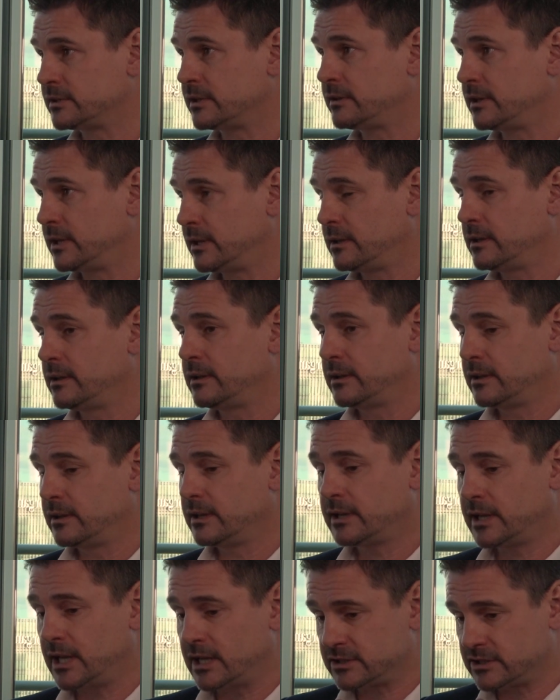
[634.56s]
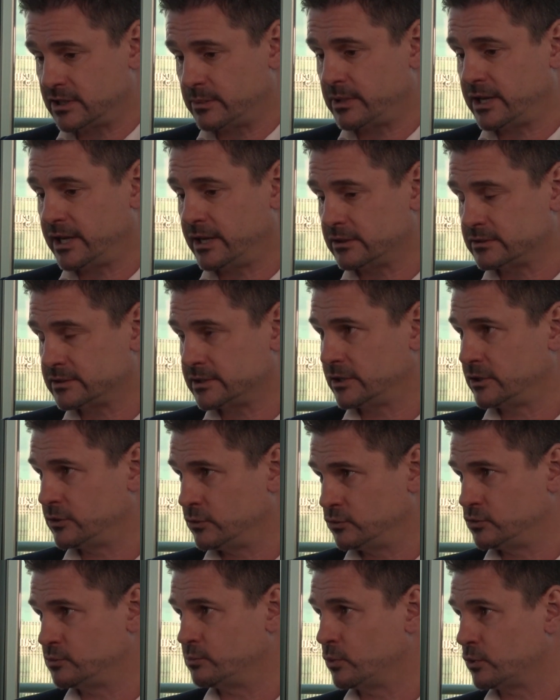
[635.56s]
something, get somebody else in
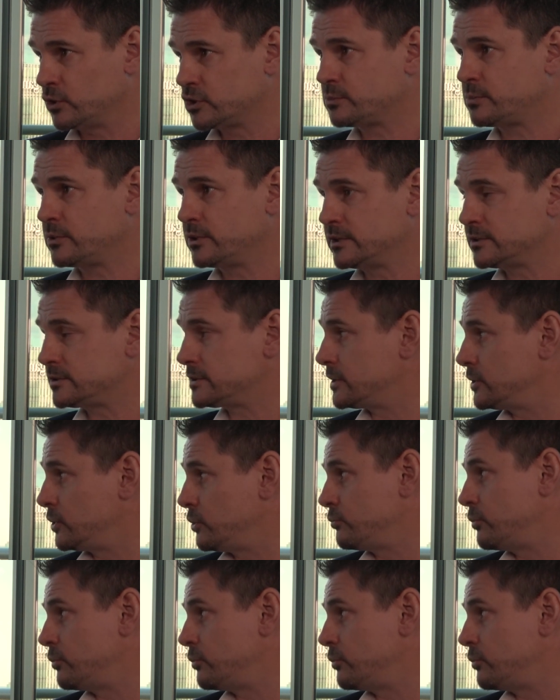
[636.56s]
who's more experienced than you.